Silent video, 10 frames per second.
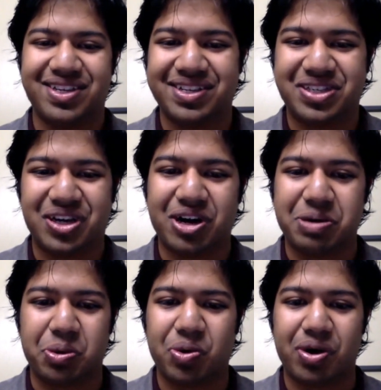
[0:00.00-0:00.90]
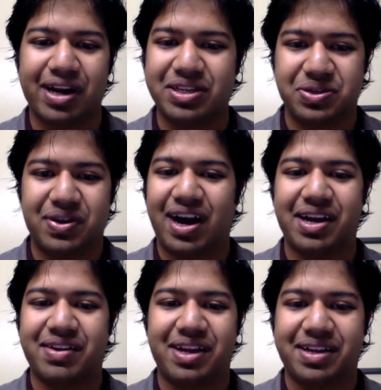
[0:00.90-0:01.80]
startup or any sort of
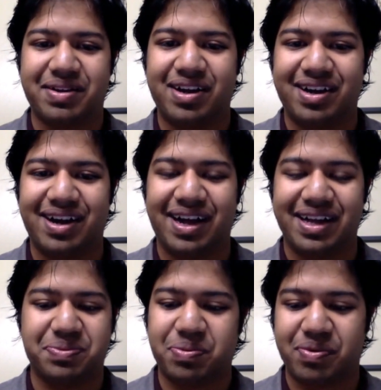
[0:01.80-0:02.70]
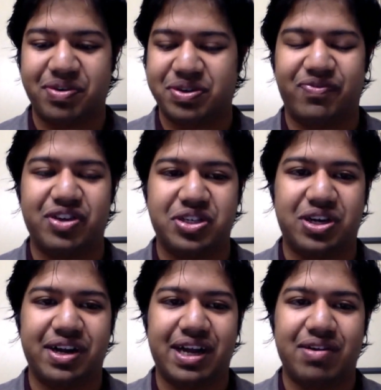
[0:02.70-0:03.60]
high like uh, I guess when we were are first
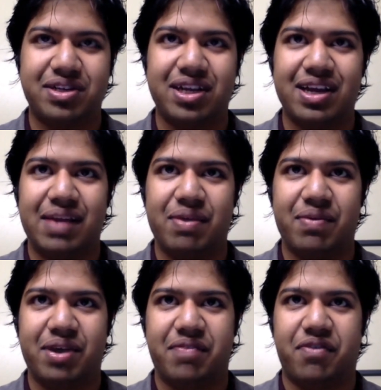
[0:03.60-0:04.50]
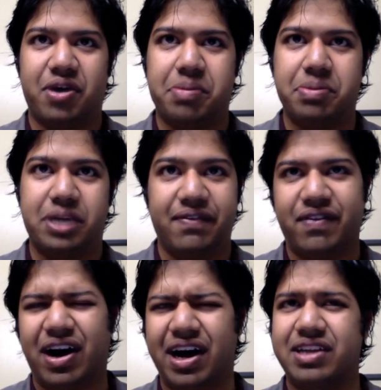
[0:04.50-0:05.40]
starting out, we went from
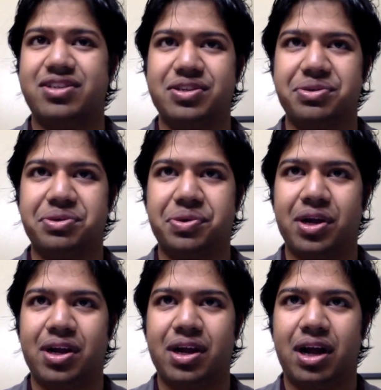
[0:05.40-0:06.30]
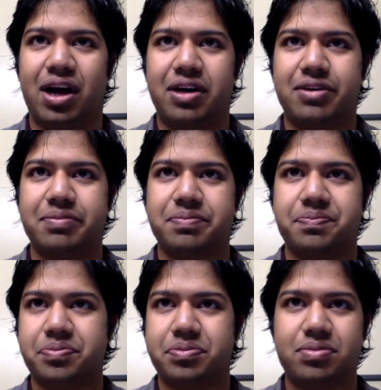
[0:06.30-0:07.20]
DeFi to um,
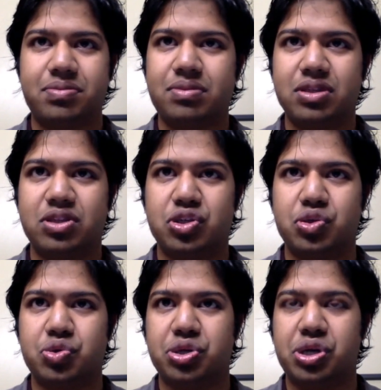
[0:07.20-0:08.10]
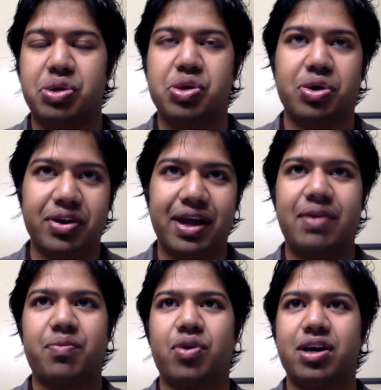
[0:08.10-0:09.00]
to you know neural
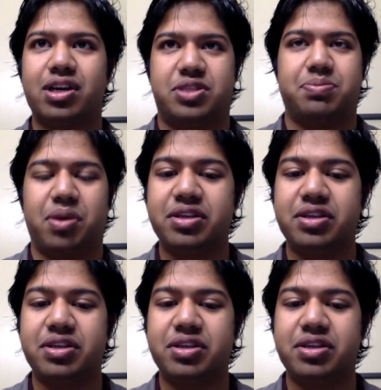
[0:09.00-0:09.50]
networks,